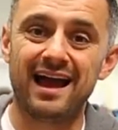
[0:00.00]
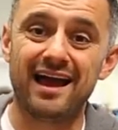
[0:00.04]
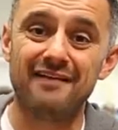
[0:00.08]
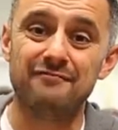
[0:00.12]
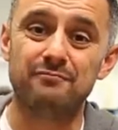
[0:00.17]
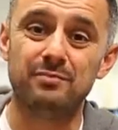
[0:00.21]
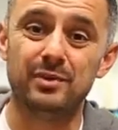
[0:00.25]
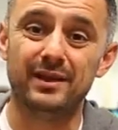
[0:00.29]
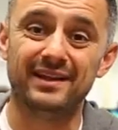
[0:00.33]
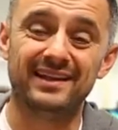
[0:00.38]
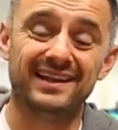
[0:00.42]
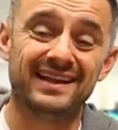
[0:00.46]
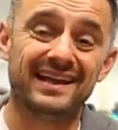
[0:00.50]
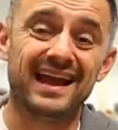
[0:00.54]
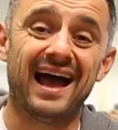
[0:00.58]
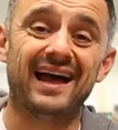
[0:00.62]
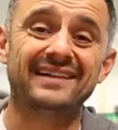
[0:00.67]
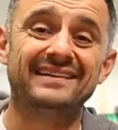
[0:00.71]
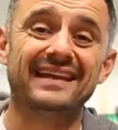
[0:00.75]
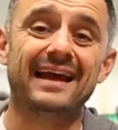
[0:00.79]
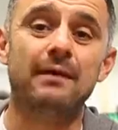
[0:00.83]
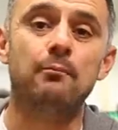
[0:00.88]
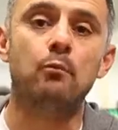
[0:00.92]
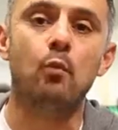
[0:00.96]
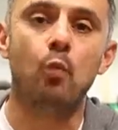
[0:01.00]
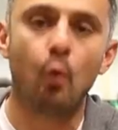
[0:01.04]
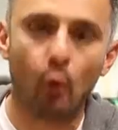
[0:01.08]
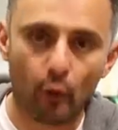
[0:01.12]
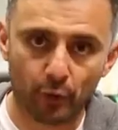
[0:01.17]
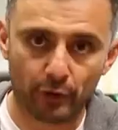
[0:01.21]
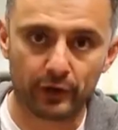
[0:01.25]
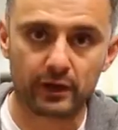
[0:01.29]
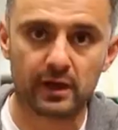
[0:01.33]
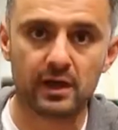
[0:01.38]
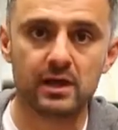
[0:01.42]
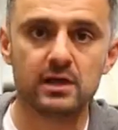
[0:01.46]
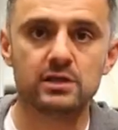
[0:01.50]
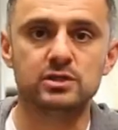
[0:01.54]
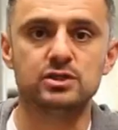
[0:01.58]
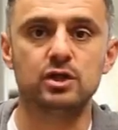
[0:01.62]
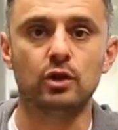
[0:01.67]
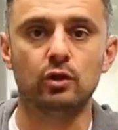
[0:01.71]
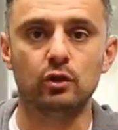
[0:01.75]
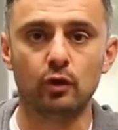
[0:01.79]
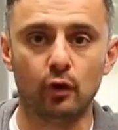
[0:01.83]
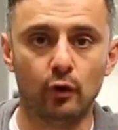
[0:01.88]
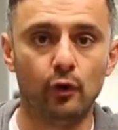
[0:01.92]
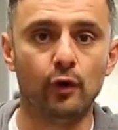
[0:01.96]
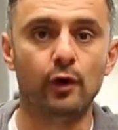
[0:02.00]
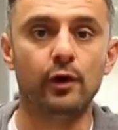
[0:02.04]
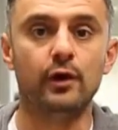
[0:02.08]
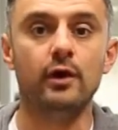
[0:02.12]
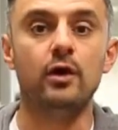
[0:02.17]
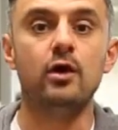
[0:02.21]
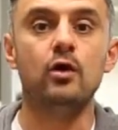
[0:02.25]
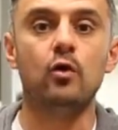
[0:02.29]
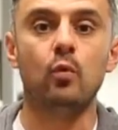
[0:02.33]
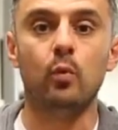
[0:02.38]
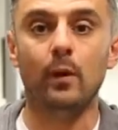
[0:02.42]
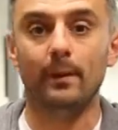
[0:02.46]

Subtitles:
I've put in the goddamn work to learn